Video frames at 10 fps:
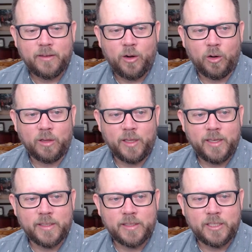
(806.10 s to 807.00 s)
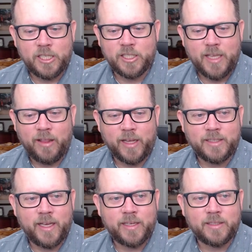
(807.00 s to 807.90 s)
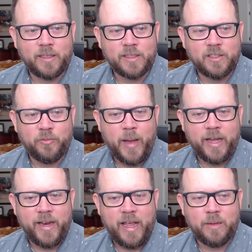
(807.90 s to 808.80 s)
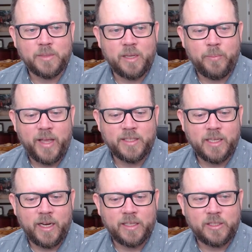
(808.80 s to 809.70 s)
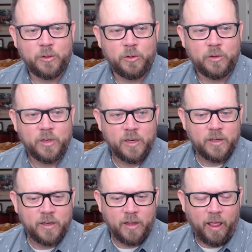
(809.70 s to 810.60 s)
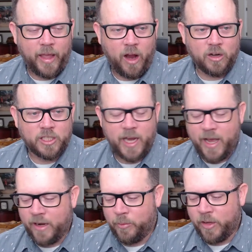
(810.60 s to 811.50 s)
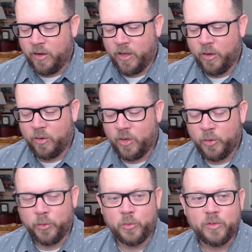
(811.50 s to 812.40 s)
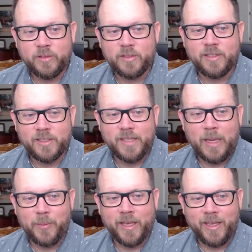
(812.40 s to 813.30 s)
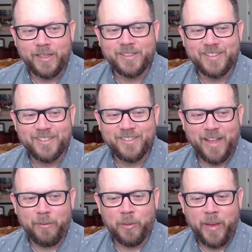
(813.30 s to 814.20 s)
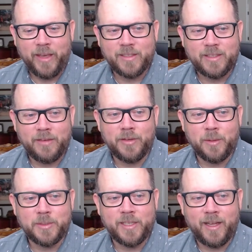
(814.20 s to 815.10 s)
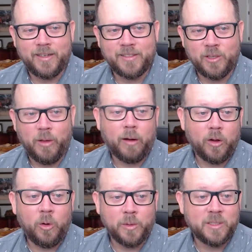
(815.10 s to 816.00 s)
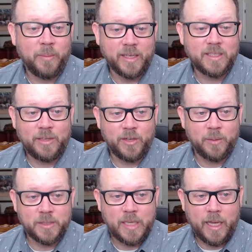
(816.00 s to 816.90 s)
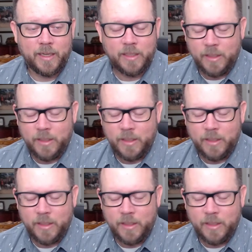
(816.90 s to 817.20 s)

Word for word: her list. She just had like a text list of bad names and pasted it into like our chat, and we all go, Ooh, steak bikinis. That will make Steven upset. So our goal was to make Steven upset